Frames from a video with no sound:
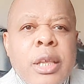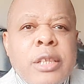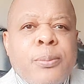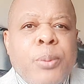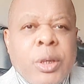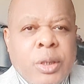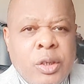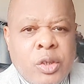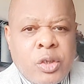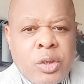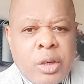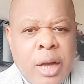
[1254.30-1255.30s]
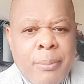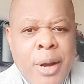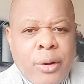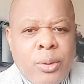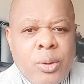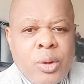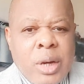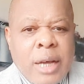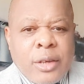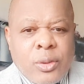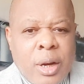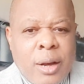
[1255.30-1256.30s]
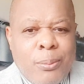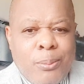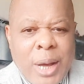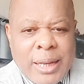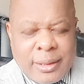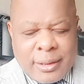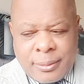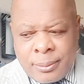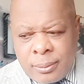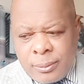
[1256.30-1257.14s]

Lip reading: is British Cameroon National Party.